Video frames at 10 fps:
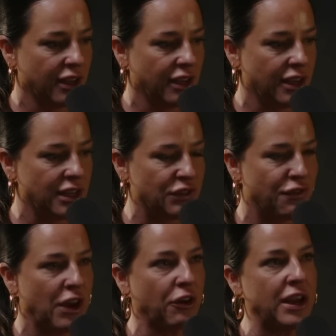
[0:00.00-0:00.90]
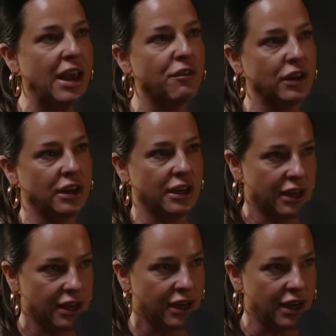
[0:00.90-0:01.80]
is very evident
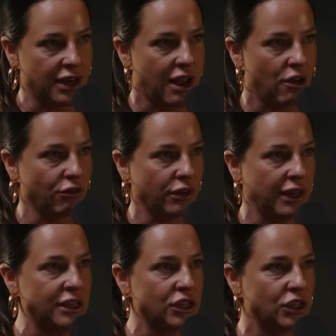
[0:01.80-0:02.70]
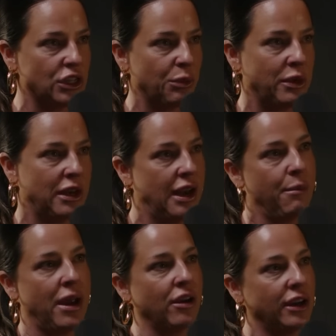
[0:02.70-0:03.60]
in our relationship and in our
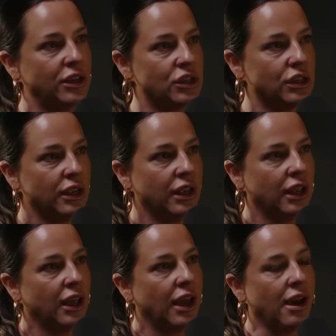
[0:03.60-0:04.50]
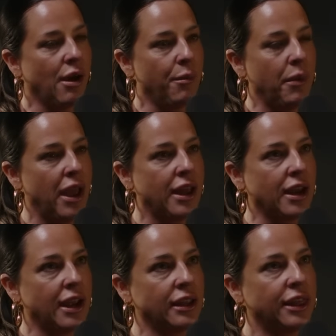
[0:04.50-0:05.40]
marriage. And
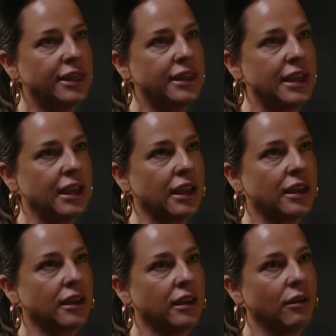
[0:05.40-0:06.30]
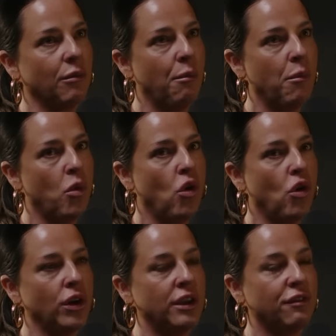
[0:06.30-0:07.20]
I think
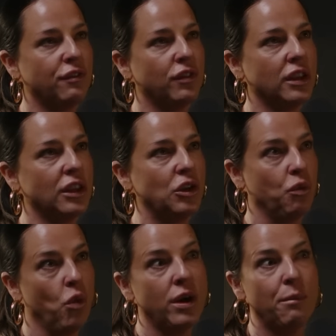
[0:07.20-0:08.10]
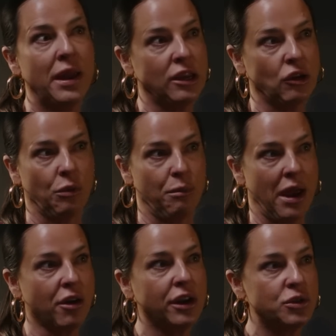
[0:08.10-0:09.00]
more, if you want to make your
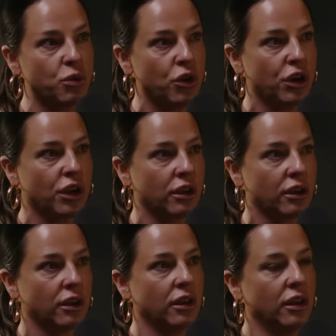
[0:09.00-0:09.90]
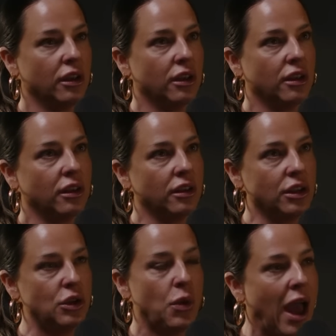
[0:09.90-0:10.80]
marriage work,
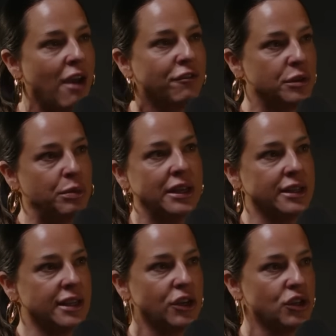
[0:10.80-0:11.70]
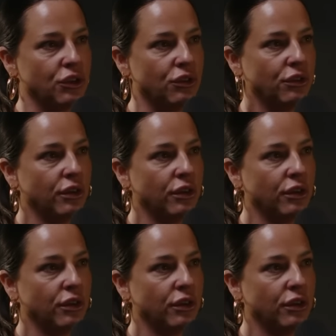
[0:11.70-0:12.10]
you have to be intentional.